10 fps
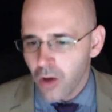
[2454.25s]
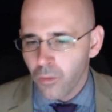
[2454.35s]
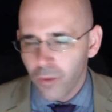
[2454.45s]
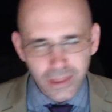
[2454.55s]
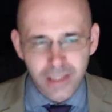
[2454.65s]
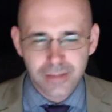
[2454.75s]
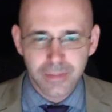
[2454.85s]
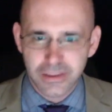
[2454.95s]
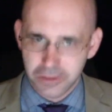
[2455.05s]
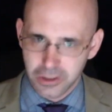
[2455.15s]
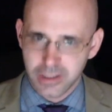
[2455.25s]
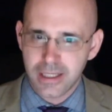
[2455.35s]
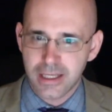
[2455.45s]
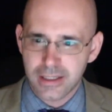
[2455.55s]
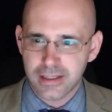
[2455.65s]
What this means
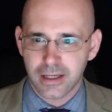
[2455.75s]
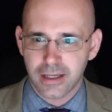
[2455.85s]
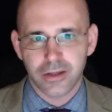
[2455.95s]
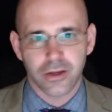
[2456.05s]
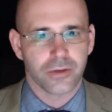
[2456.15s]
artistically, though,